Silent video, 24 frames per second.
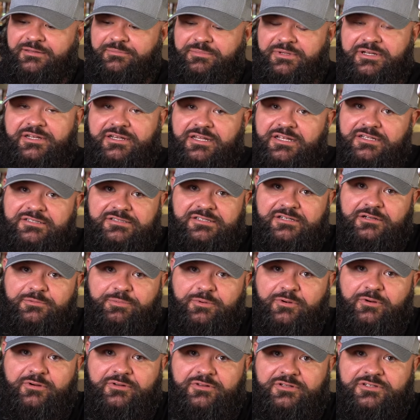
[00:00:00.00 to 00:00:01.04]
but it does tell
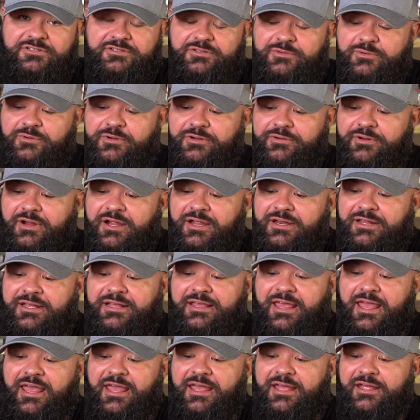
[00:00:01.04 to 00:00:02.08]
part of the story, right? It
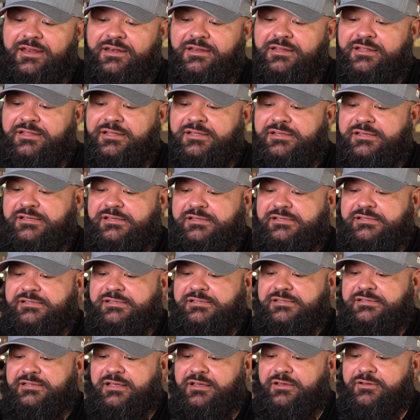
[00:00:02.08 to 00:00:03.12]
can.
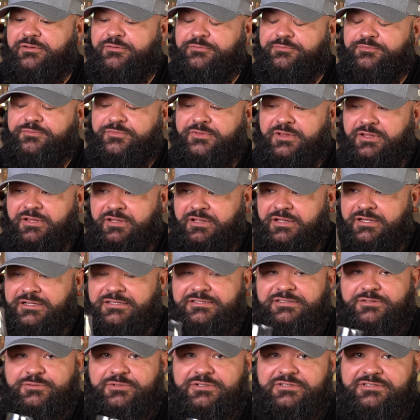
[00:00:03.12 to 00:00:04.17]
So,
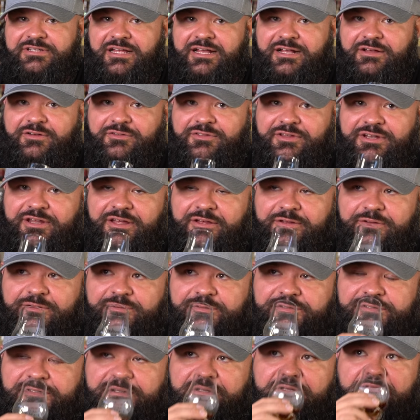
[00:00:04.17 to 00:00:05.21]
see what it's like on the
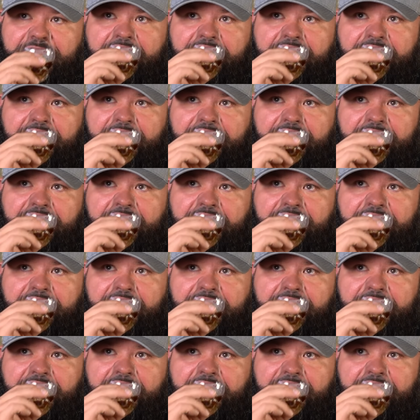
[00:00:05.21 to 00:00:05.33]
nose.